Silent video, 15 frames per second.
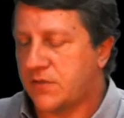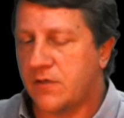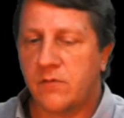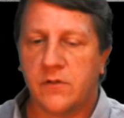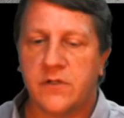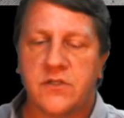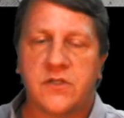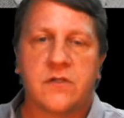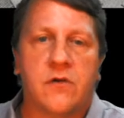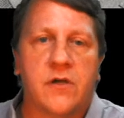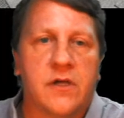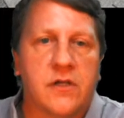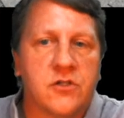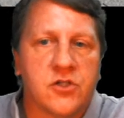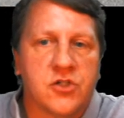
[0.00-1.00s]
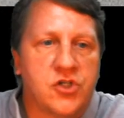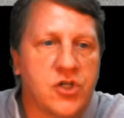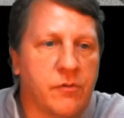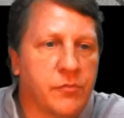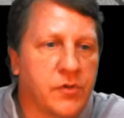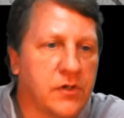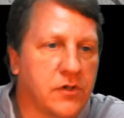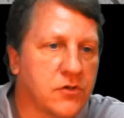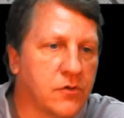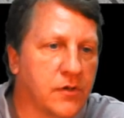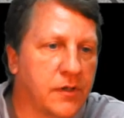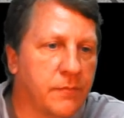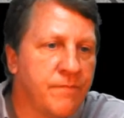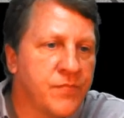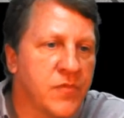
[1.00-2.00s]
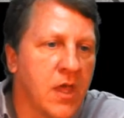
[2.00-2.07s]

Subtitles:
So let's go ahead and just jump into it.